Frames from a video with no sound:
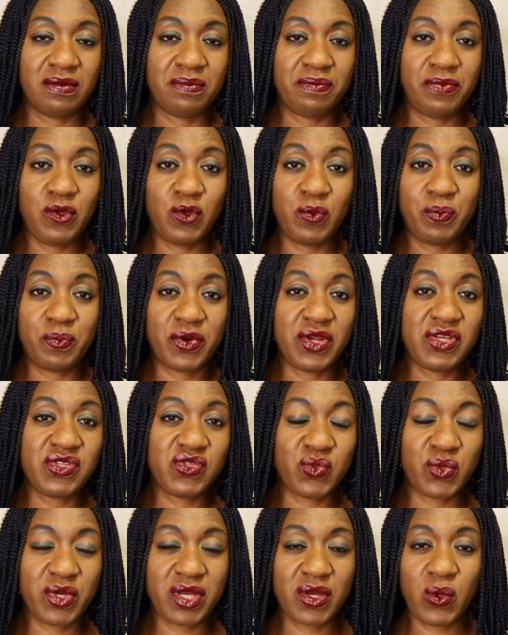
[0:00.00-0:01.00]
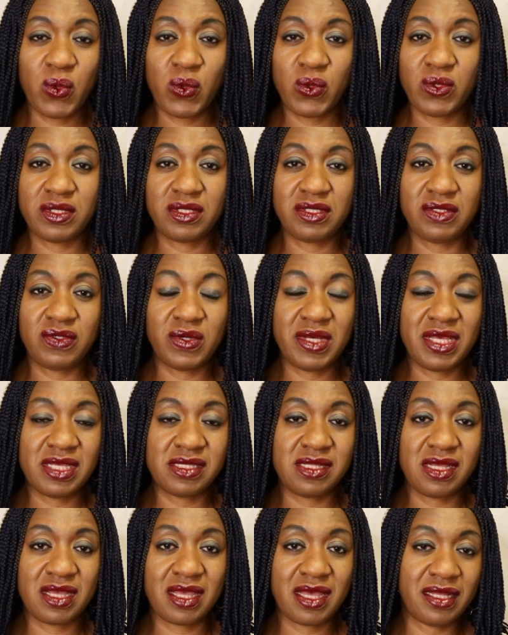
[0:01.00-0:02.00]
you press record, your
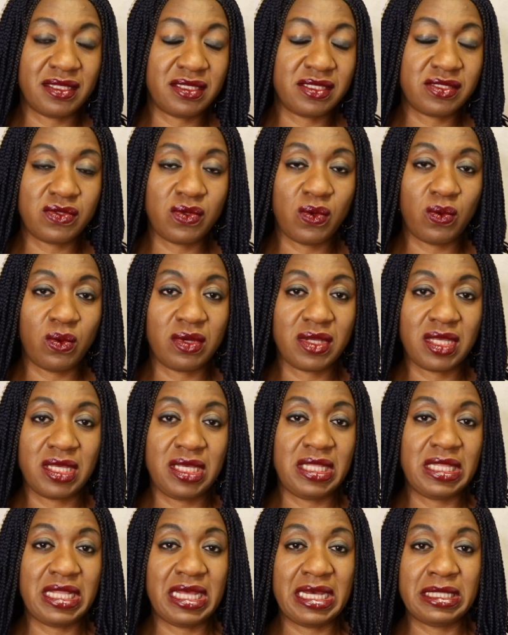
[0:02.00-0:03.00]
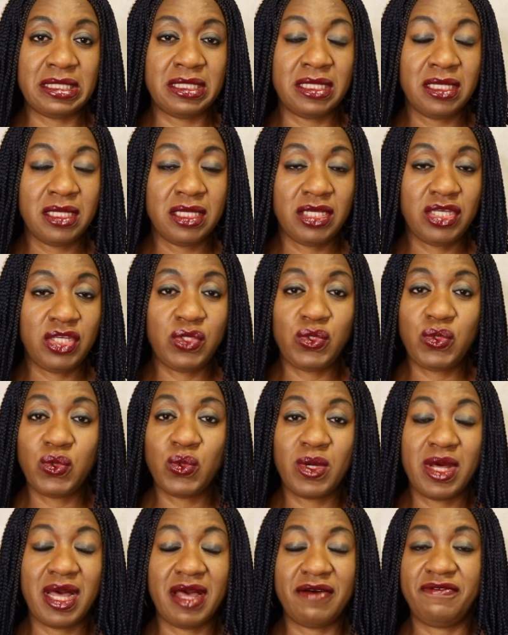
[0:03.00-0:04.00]
SD card is not working and you
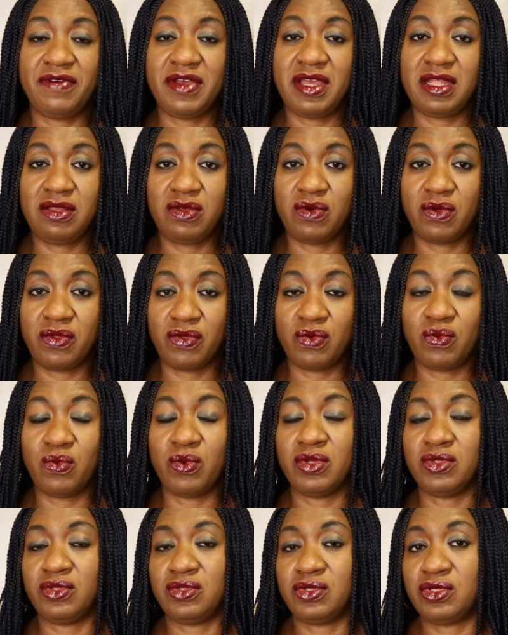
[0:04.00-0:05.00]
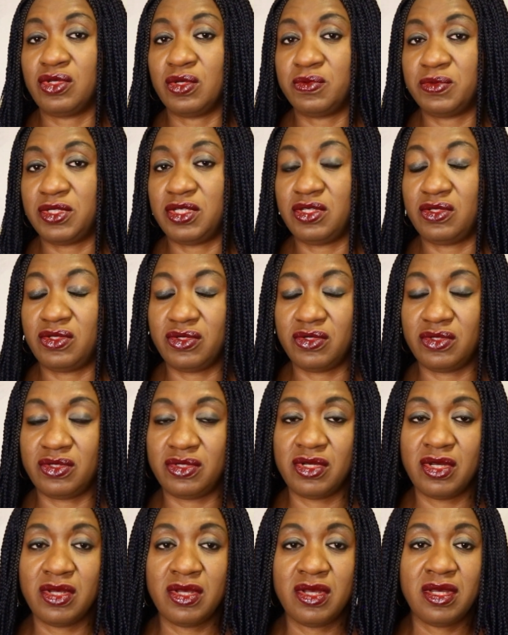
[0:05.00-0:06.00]
don't have any other one substitute.
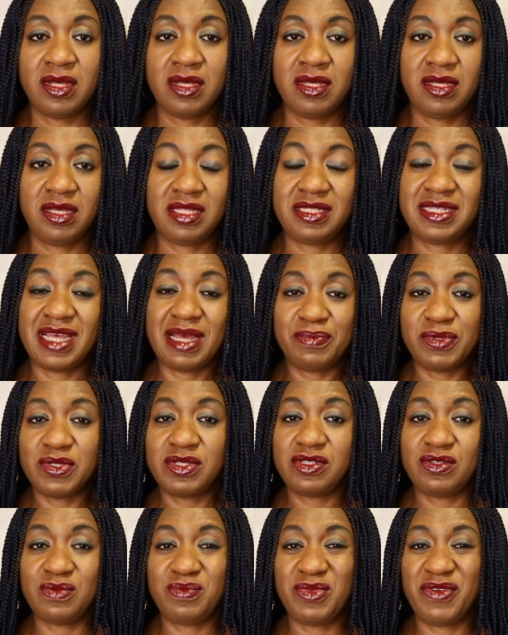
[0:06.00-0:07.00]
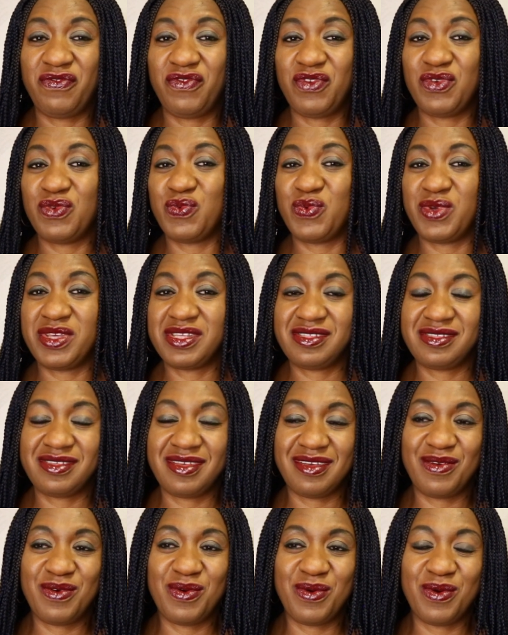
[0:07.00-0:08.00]
It happened to me a few weeks
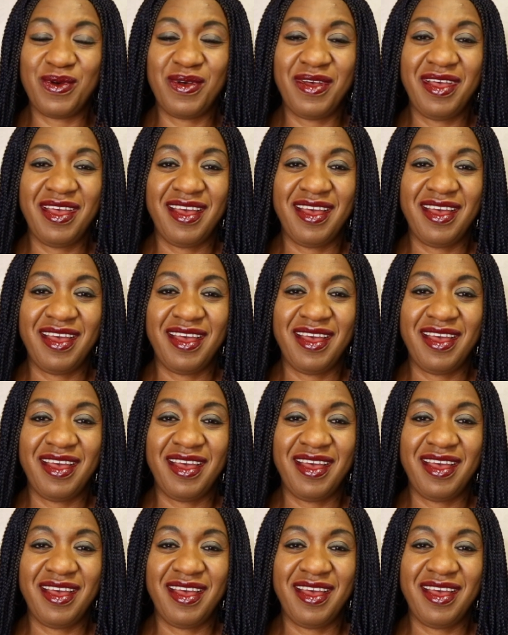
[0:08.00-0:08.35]
ago.